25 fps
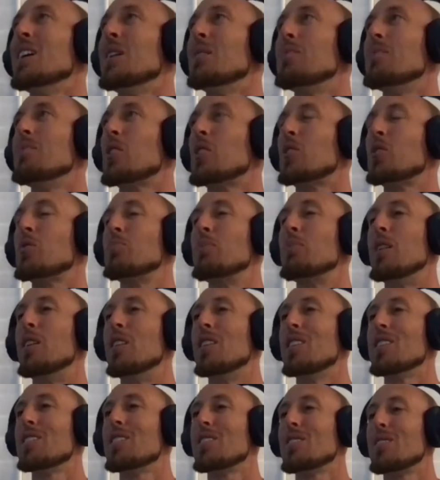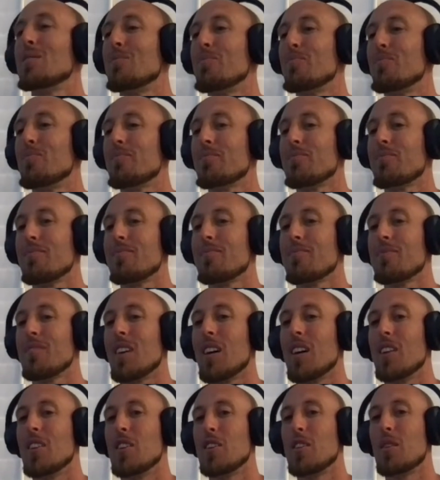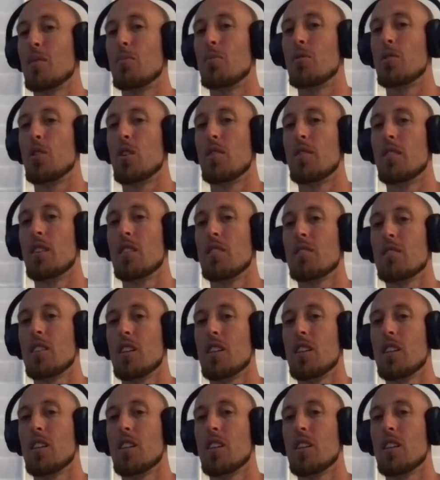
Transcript: experience, I just observe it.